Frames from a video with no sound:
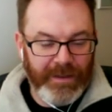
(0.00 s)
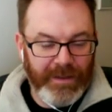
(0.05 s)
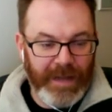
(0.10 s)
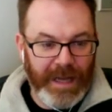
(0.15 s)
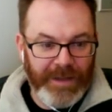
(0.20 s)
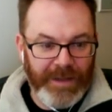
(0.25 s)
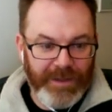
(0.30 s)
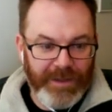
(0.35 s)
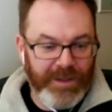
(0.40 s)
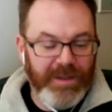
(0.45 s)

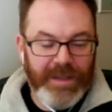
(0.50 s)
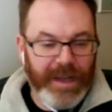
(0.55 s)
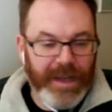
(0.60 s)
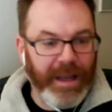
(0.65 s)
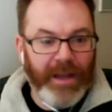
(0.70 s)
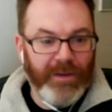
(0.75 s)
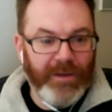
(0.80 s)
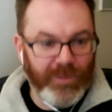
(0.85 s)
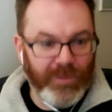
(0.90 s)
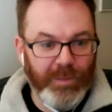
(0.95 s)
and just
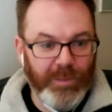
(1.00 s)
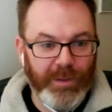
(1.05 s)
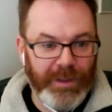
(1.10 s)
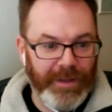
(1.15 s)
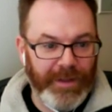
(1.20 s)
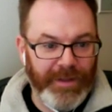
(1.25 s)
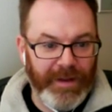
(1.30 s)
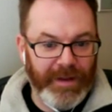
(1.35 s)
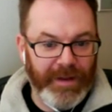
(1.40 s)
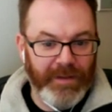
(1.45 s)
sticking Drupal
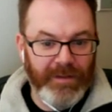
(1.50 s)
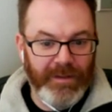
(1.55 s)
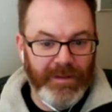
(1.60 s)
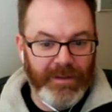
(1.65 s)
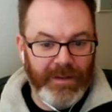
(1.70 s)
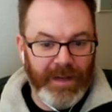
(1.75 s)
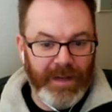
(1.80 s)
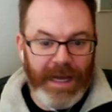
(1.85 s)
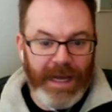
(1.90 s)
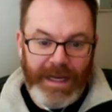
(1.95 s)
in there,
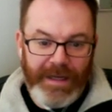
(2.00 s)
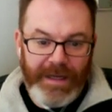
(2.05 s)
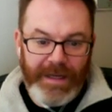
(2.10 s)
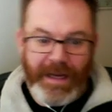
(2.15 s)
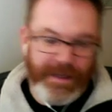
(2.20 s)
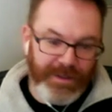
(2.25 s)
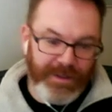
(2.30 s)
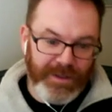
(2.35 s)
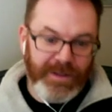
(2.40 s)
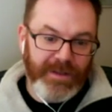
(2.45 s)

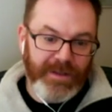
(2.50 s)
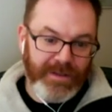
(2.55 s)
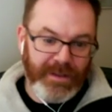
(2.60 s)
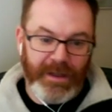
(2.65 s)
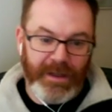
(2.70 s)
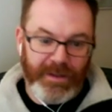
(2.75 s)
and just